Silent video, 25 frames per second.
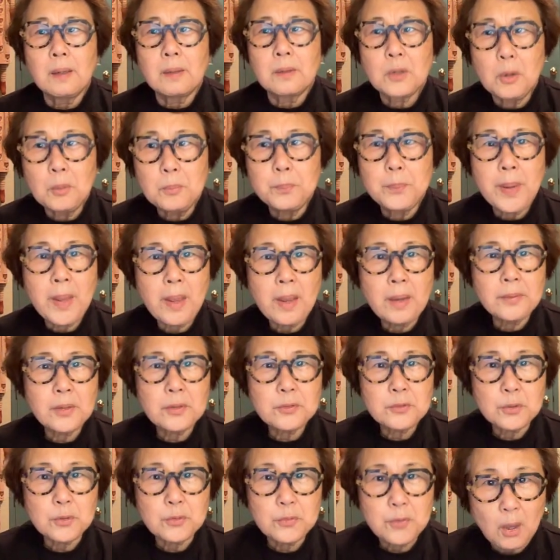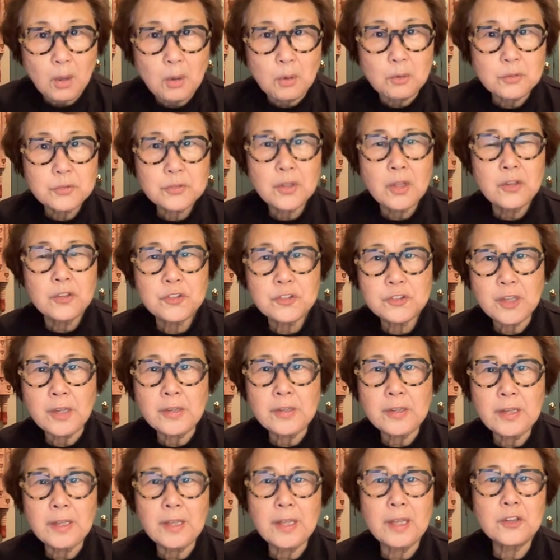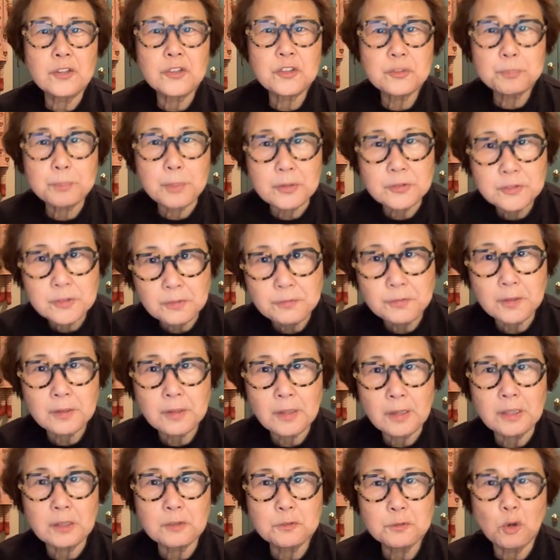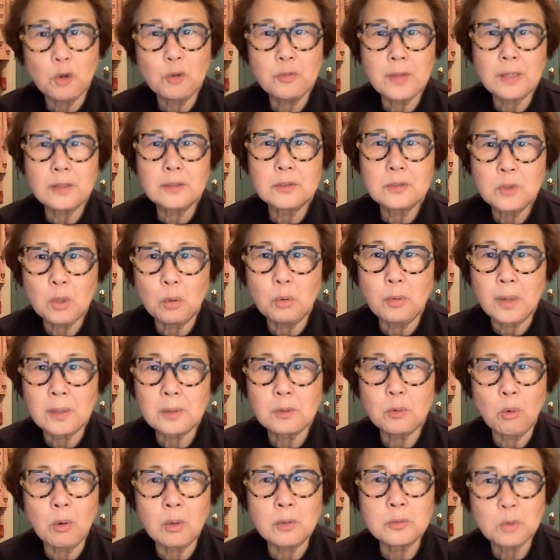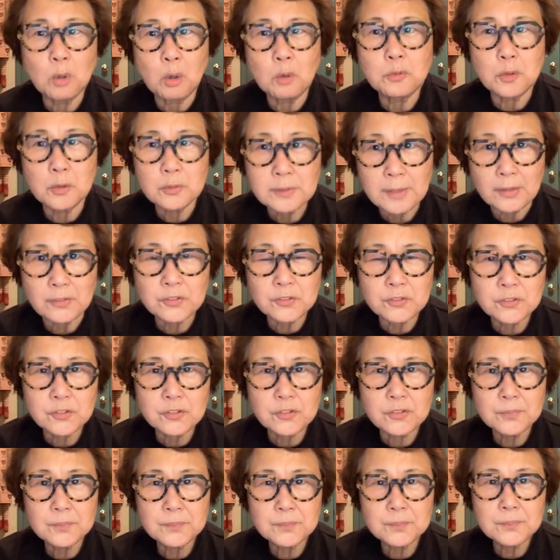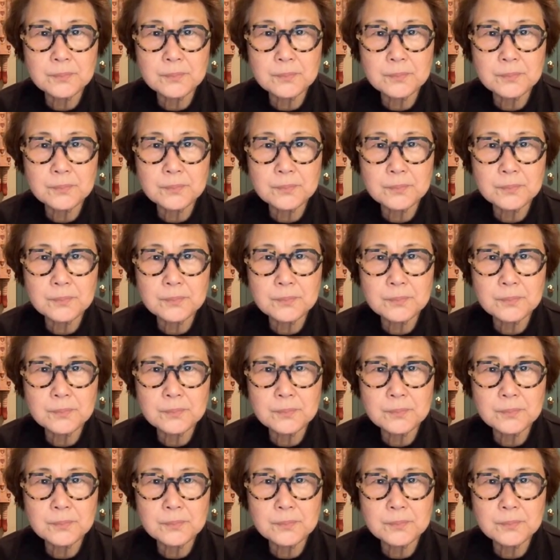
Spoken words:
compared to those studying specifically for the TOEIC or TOEFL tests.